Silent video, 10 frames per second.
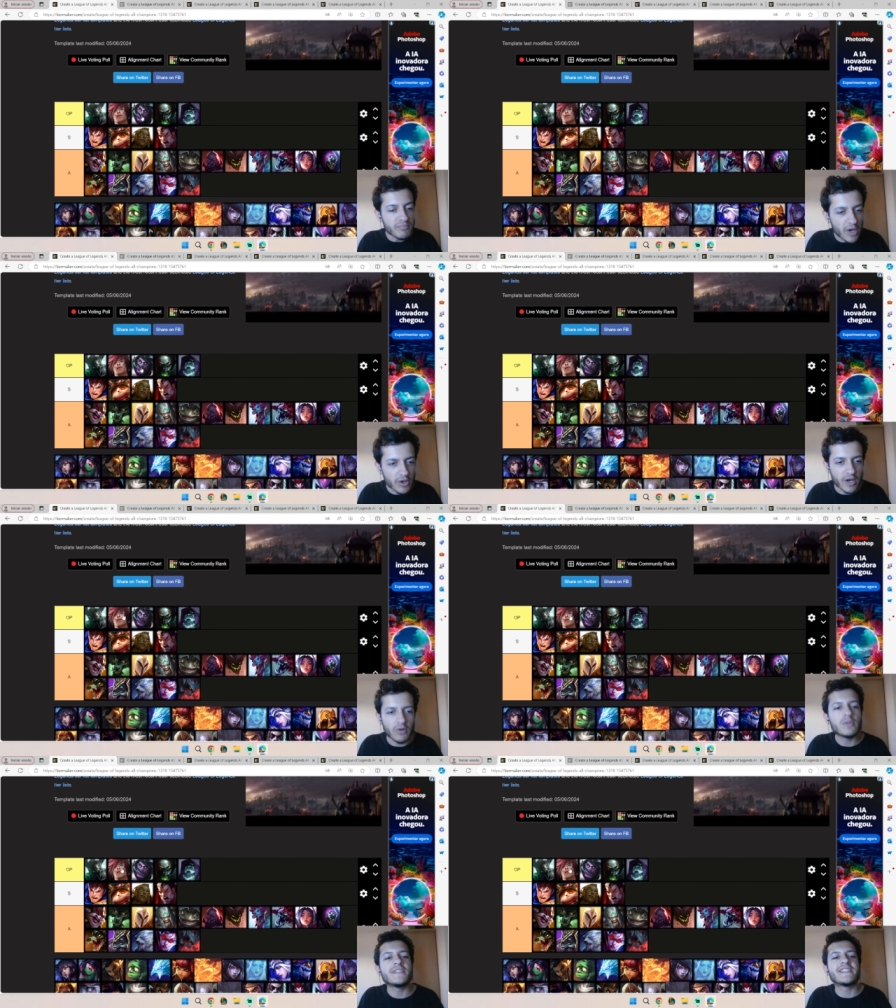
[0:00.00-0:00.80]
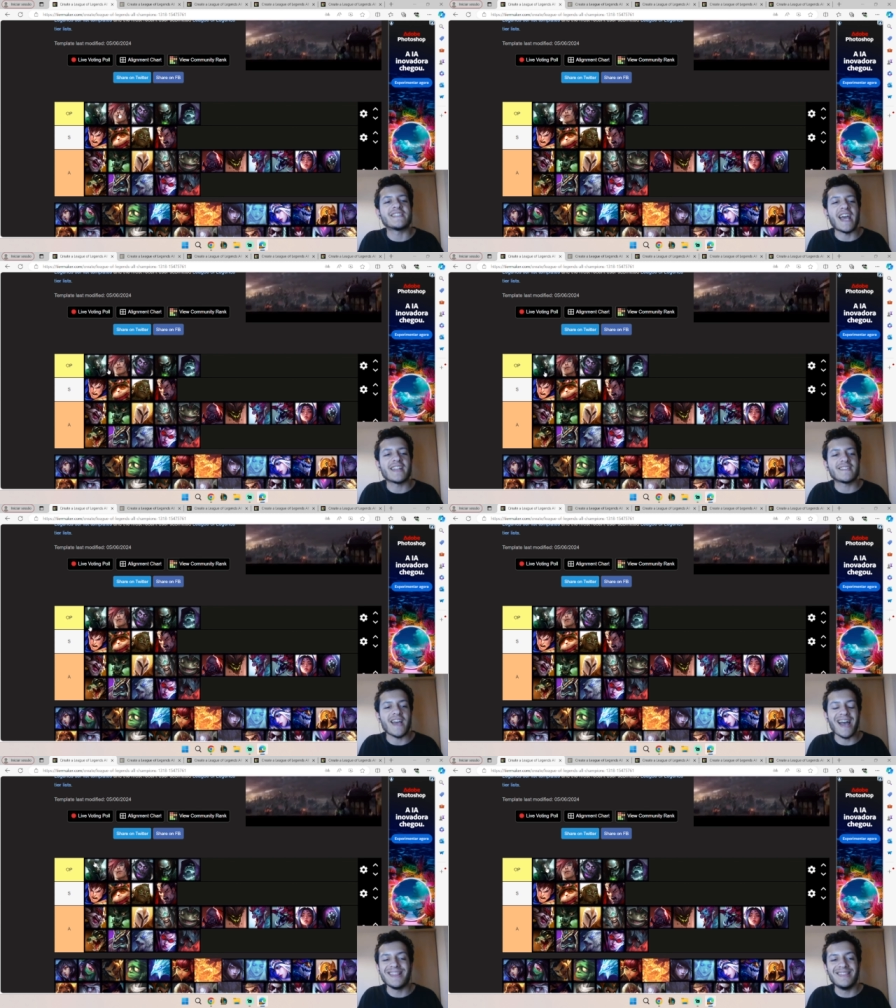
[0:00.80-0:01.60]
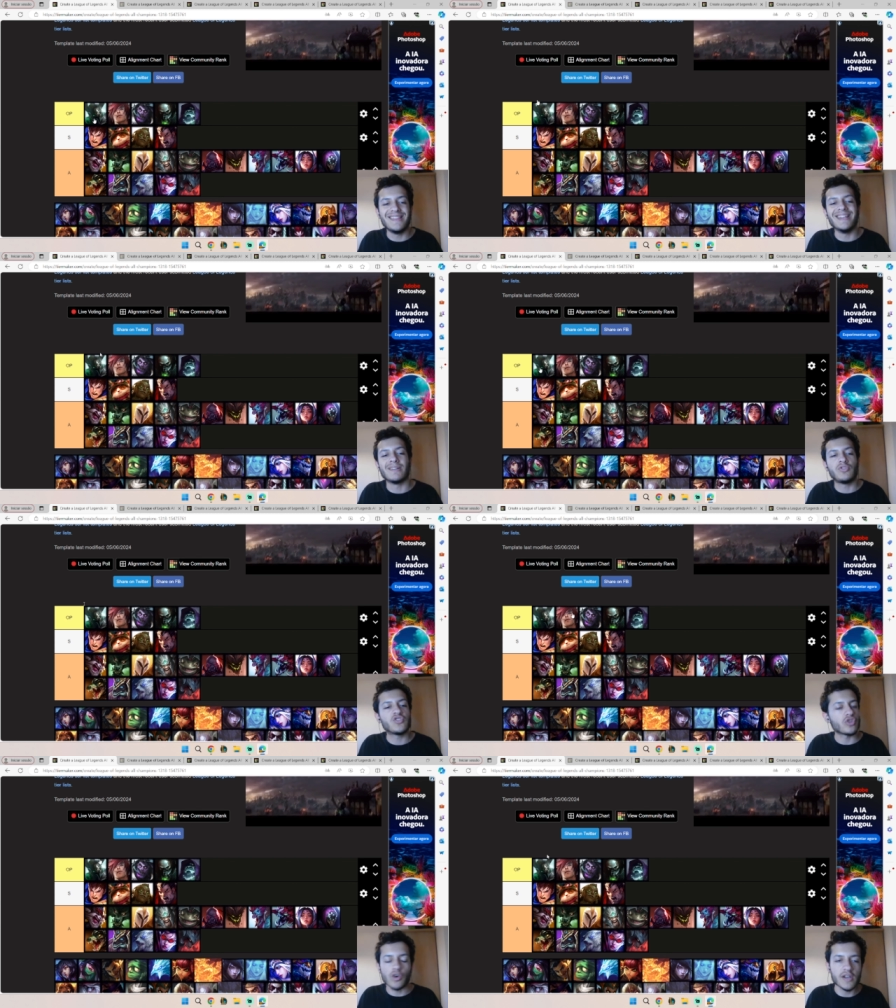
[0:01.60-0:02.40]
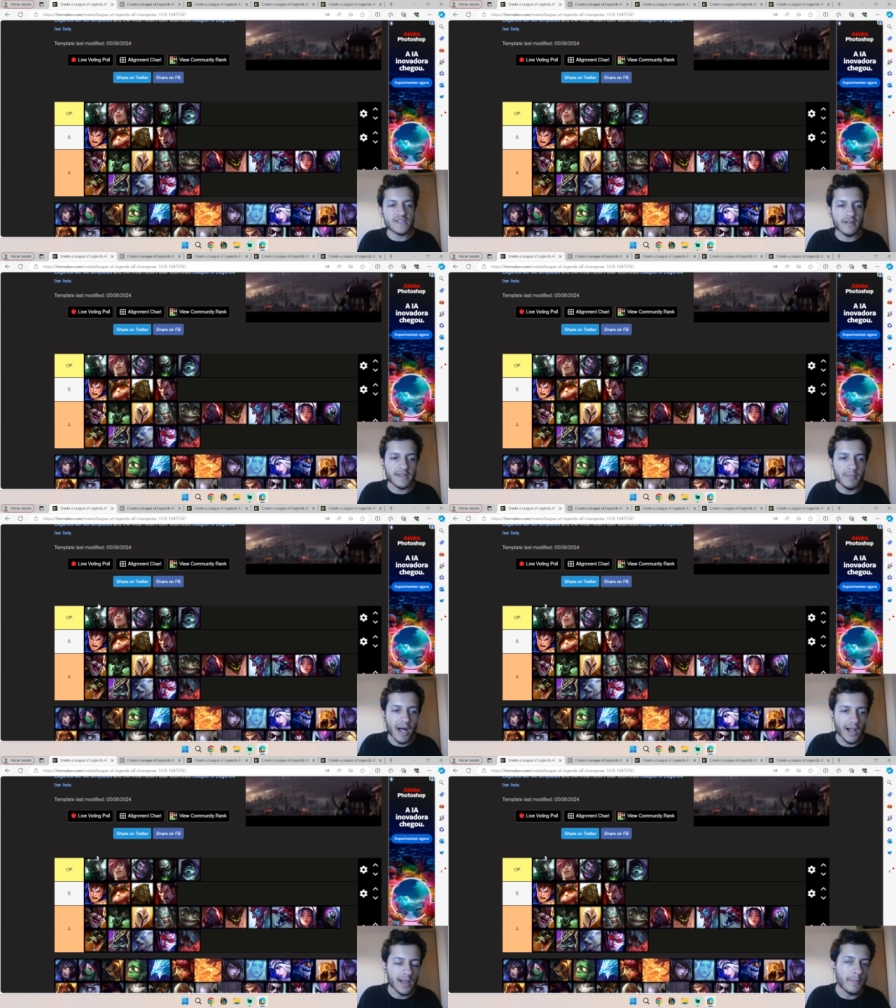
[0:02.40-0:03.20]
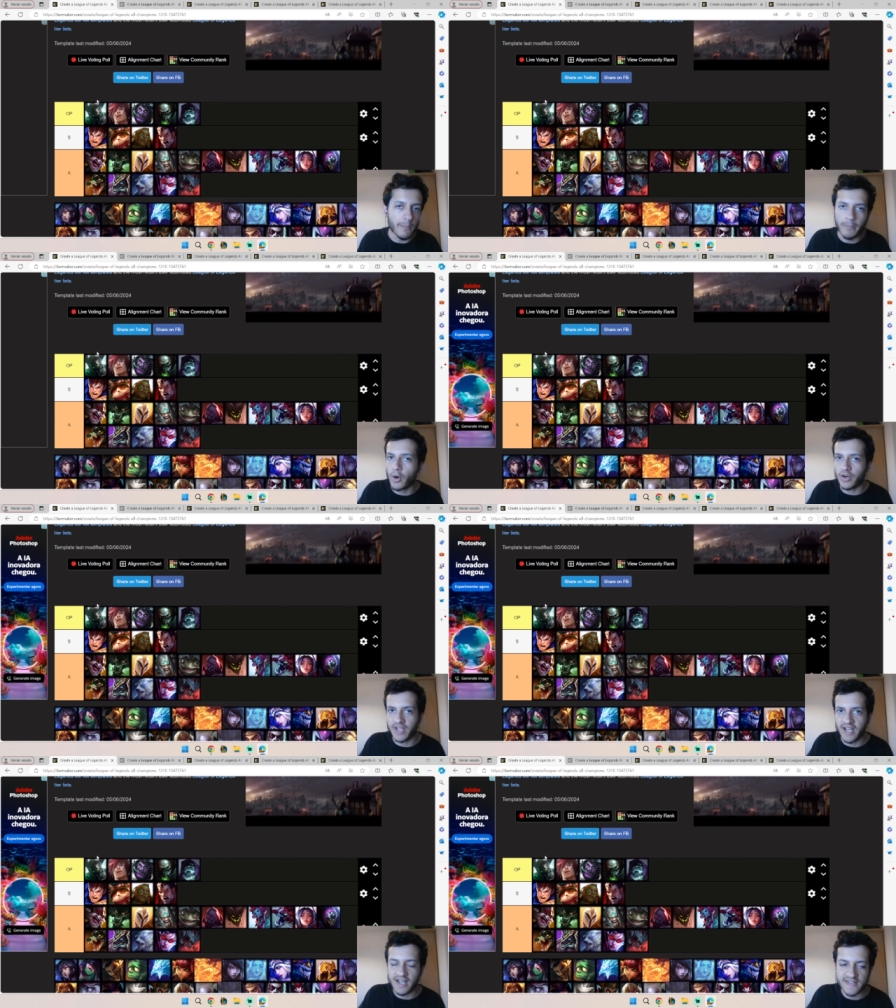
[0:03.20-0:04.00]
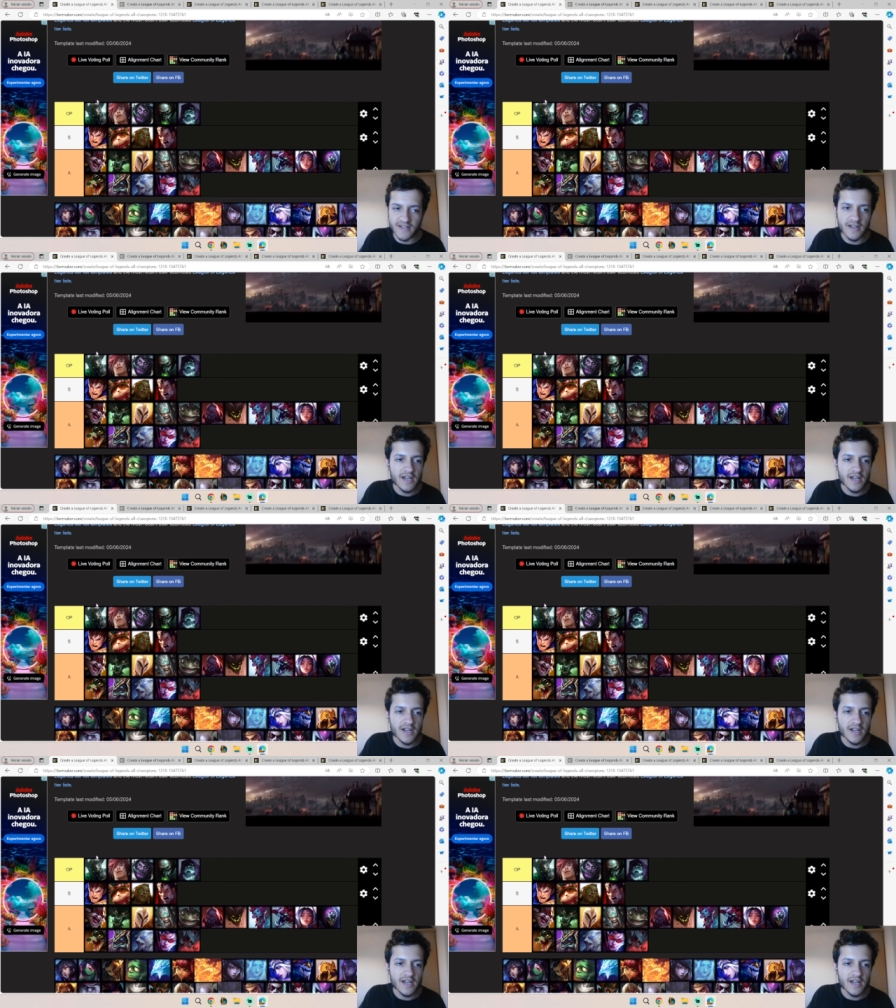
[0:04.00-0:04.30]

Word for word: Mundo, Sett, and the strongest of them all, Mordekaiser.